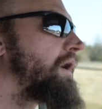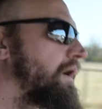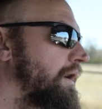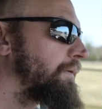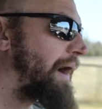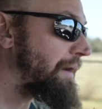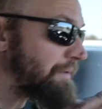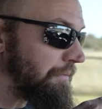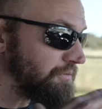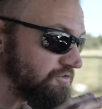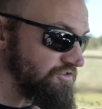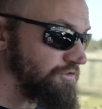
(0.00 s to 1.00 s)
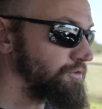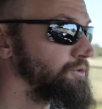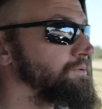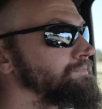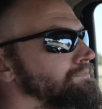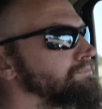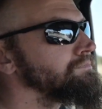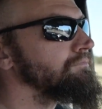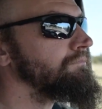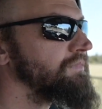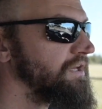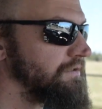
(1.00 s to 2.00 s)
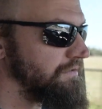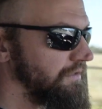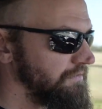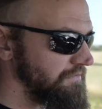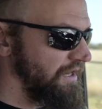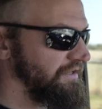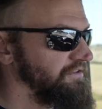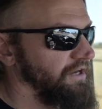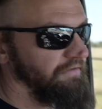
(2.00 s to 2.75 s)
um, I'm able to, not that